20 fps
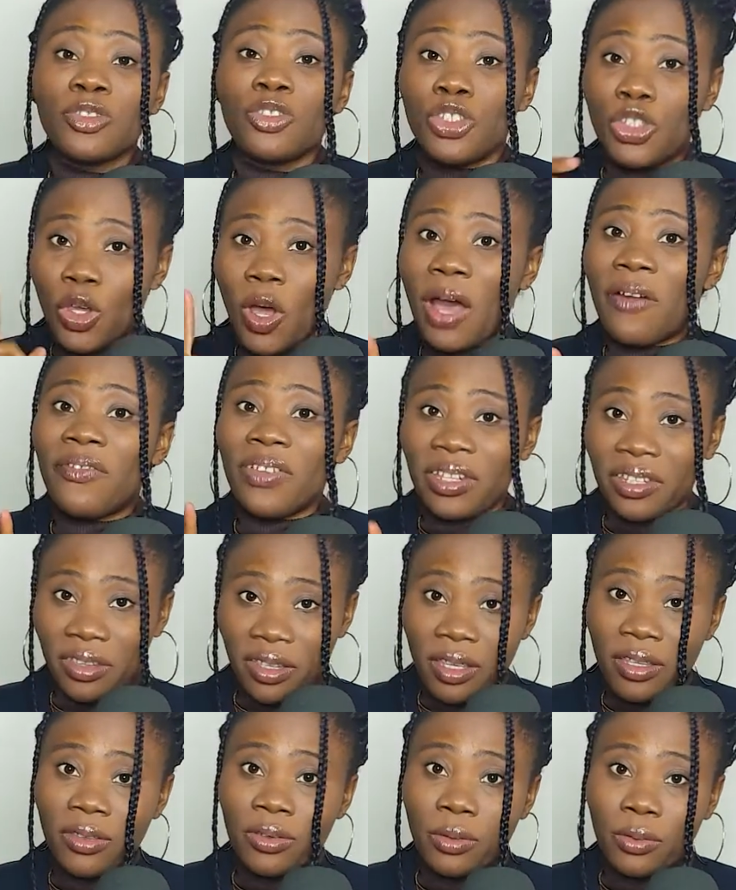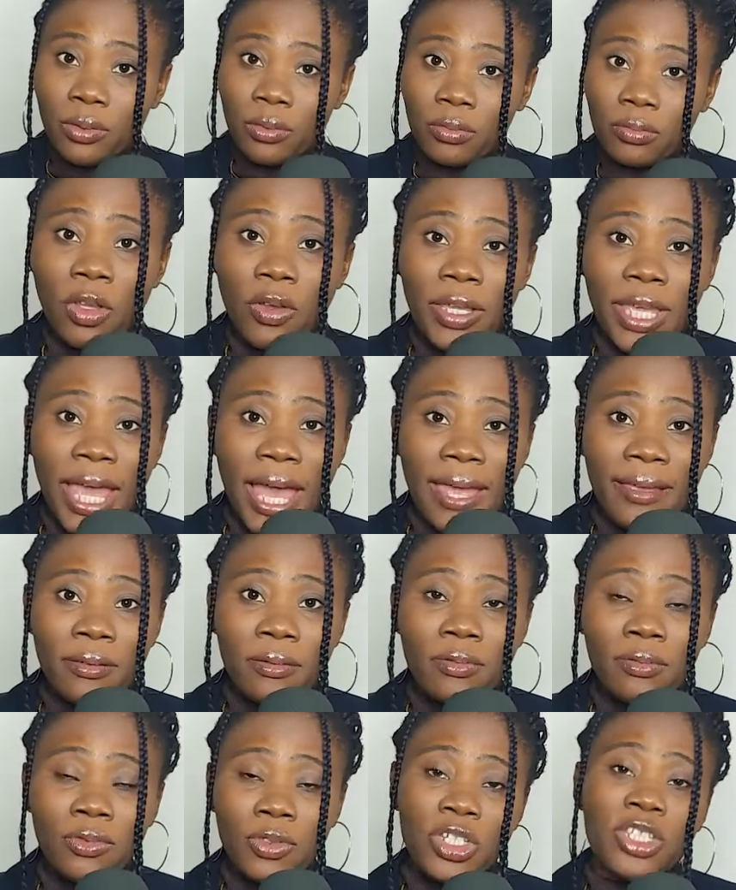Ti ho avvertito. Okay?
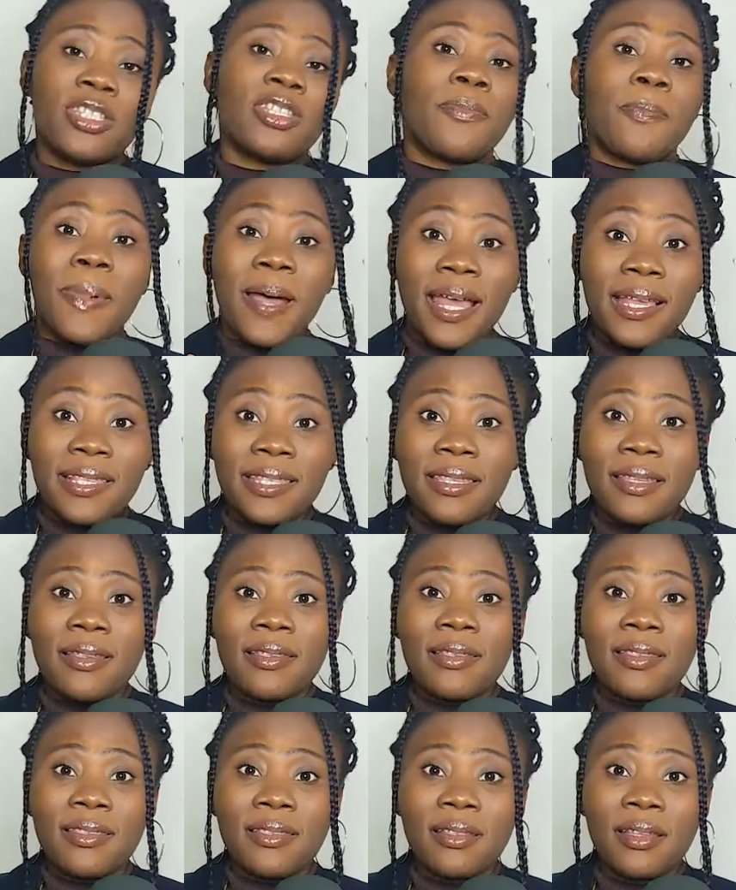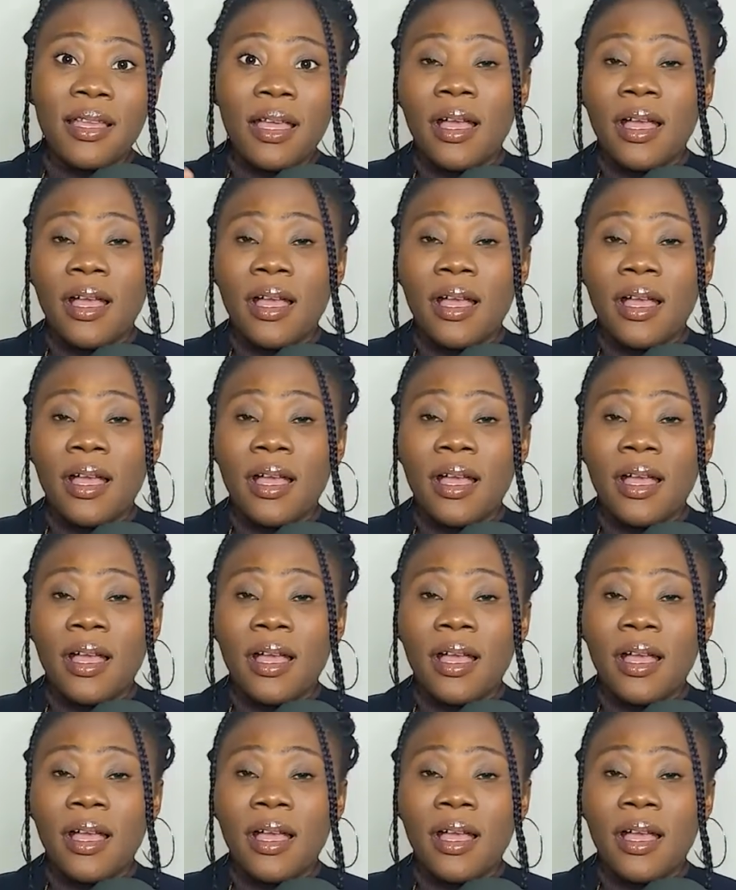Which is the past tense.